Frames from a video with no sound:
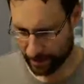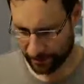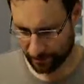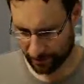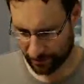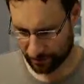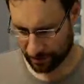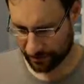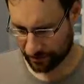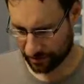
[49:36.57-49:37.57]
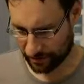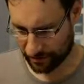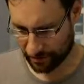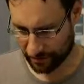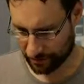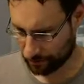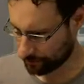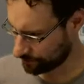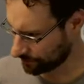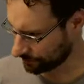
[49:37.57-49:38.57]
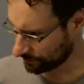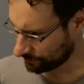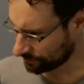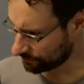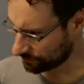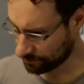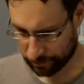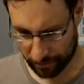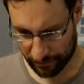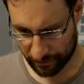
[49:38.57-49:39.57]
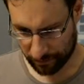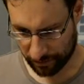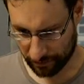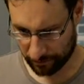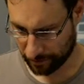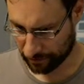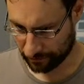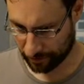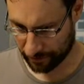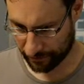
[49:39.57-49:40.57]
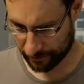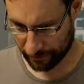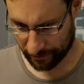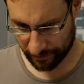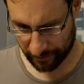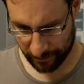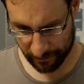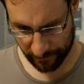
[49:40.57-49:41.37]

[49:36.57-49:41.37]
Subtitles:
so much to let's just build it. What could possibly work? Why is this here?